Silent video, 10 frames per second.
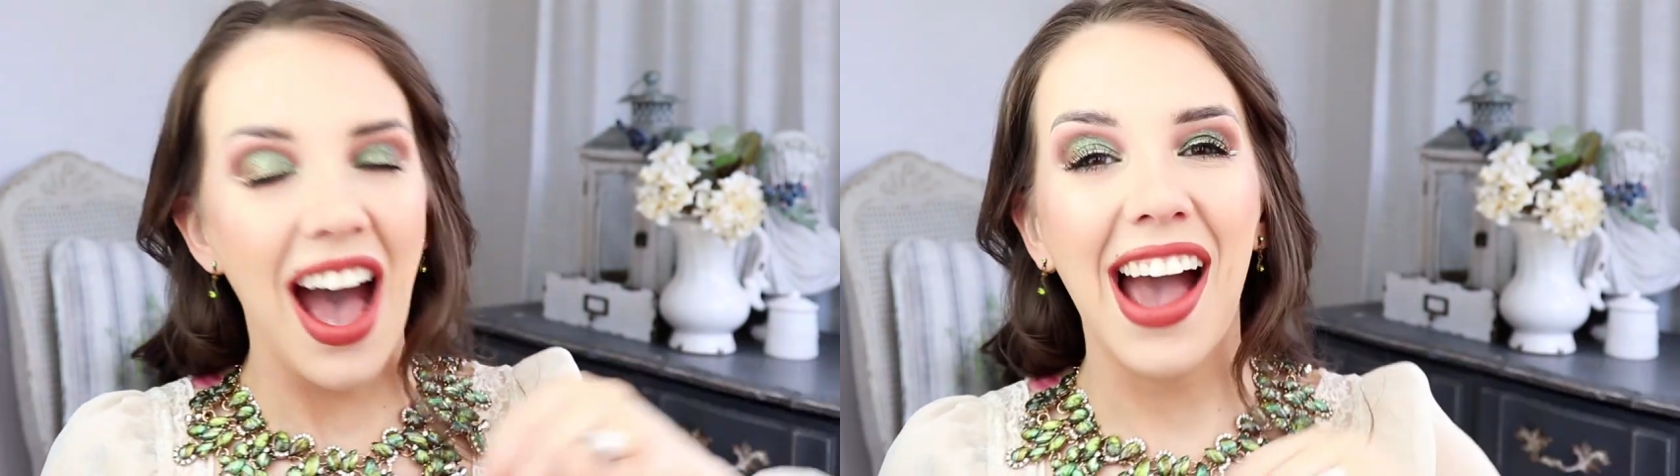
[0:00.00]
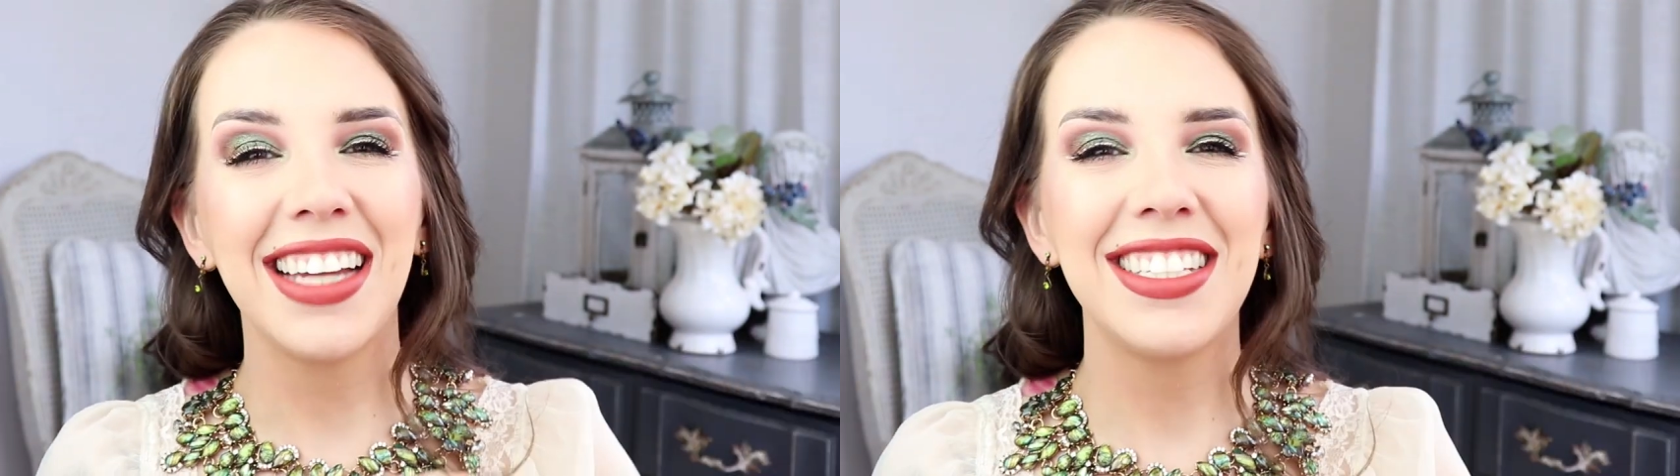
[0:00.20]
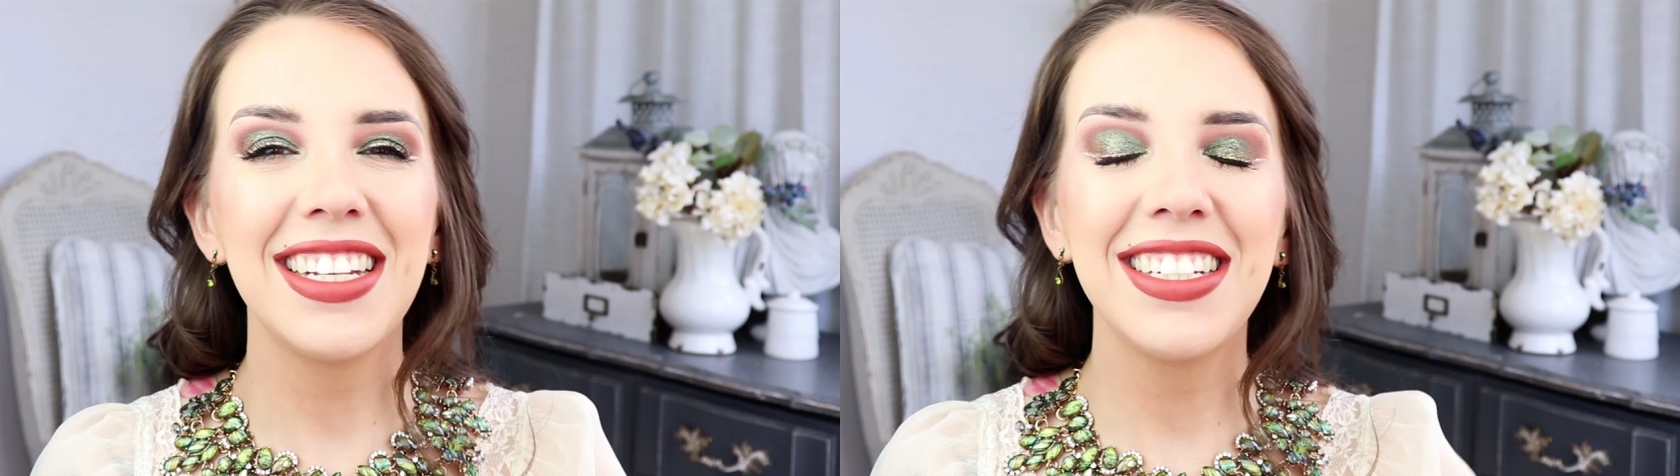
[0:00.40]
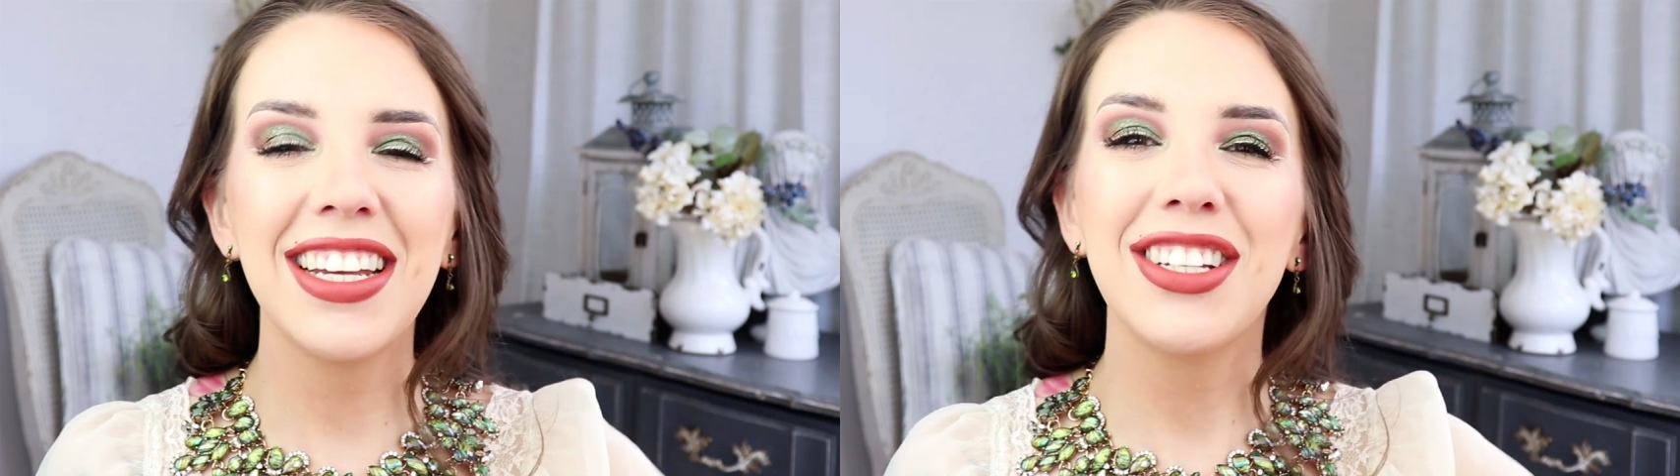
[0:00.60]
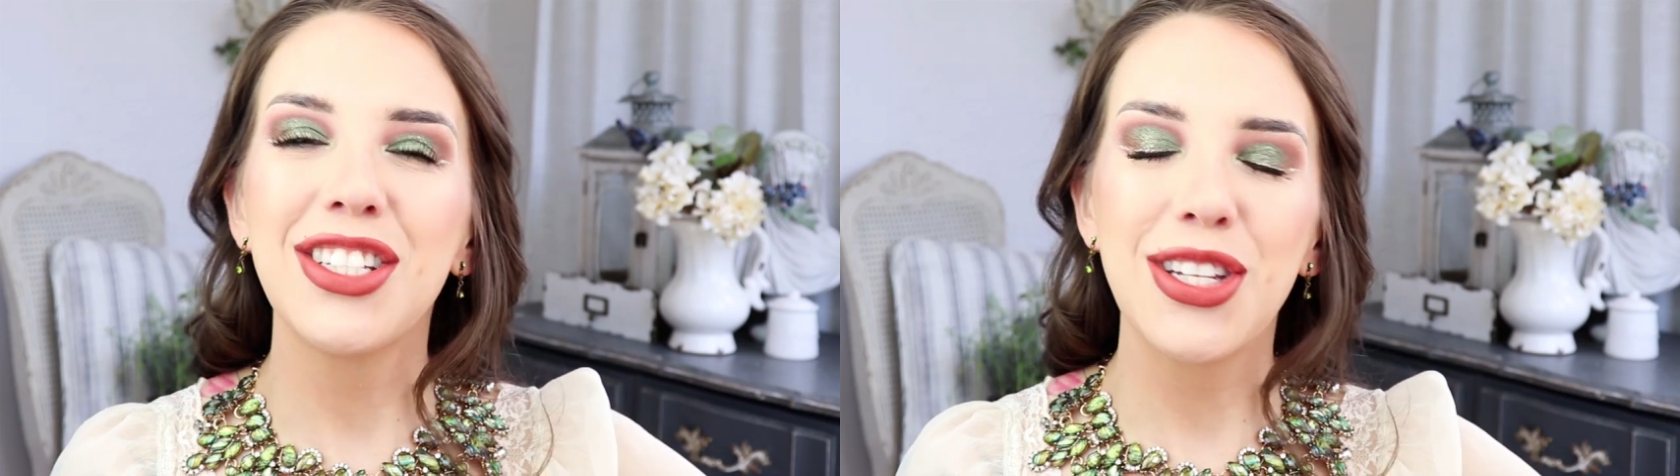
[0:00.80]
I did
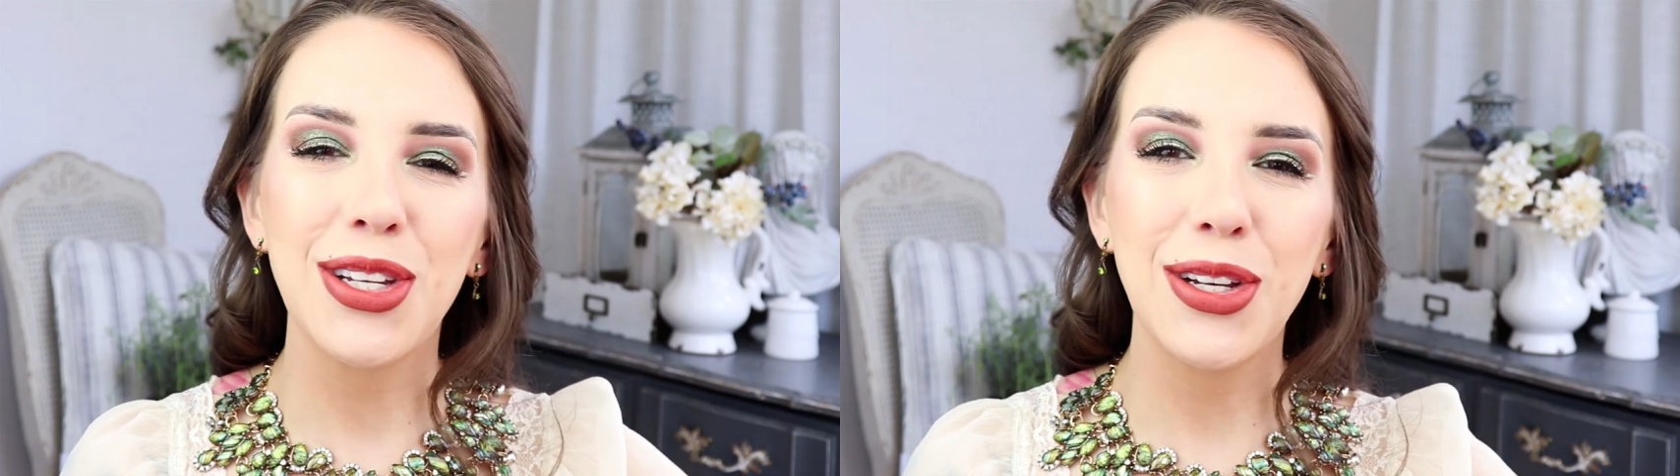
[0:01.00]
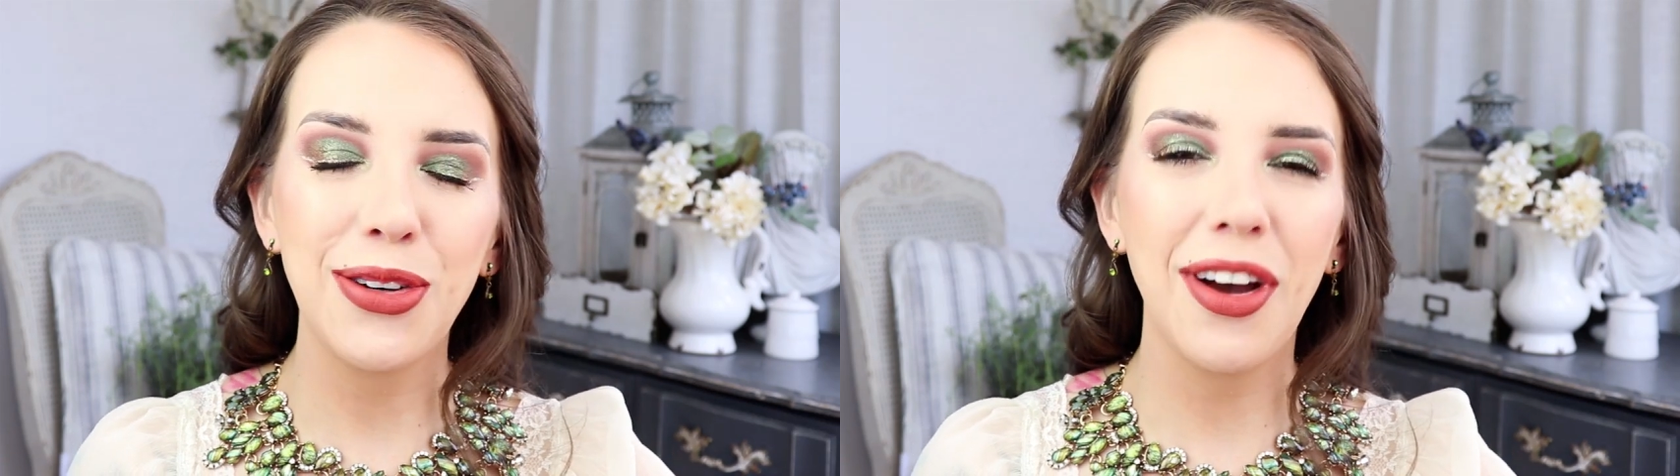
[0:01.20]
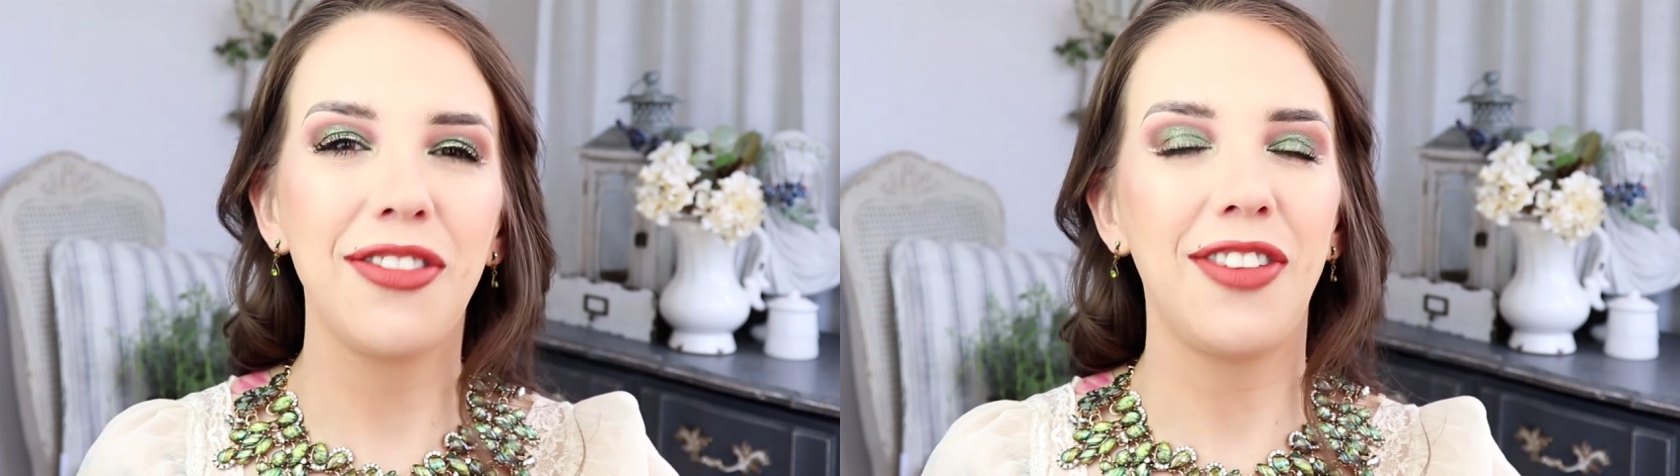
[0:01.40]
get two